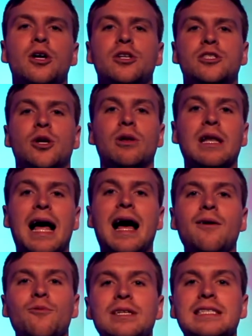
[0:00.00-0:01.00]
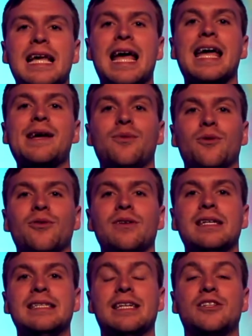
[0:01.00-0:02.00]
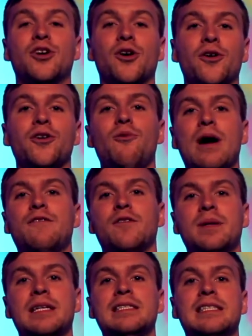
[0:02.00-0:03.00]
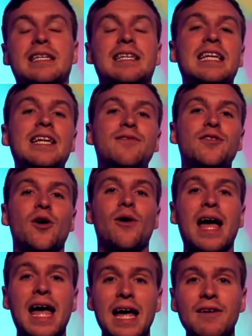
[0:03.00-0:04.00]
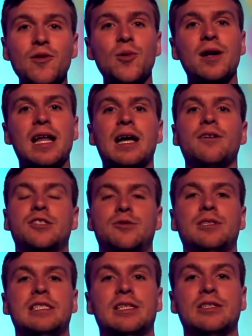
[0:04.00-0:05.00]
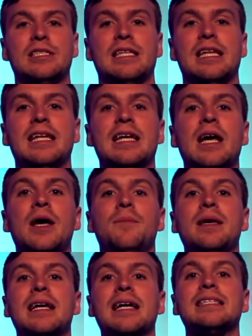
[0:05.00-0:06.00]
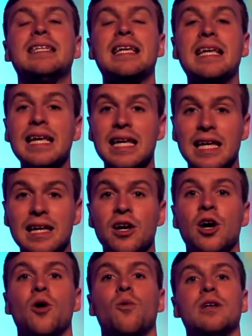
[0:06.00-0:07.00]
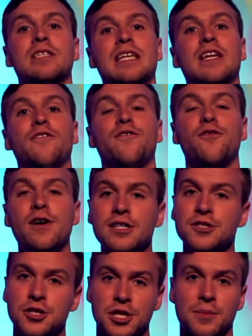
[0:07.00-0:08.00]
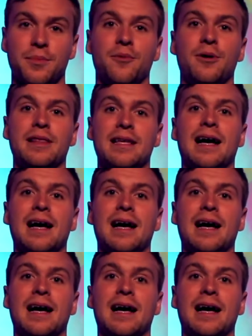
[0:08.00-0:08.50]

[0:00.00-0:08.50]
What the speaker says: So Lot was able to turn away from his sin even though everyone else was still sinning because he was in a friendship with